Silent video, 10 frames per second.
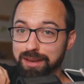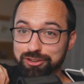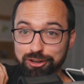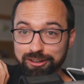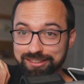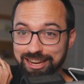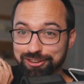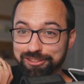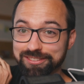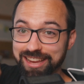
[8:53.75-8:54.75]
Make sure you
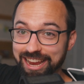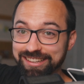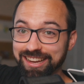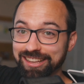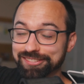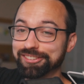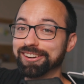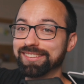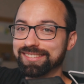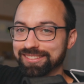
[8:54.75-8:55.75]
schedule those A tasks
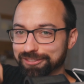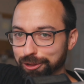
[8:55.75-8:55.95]
first,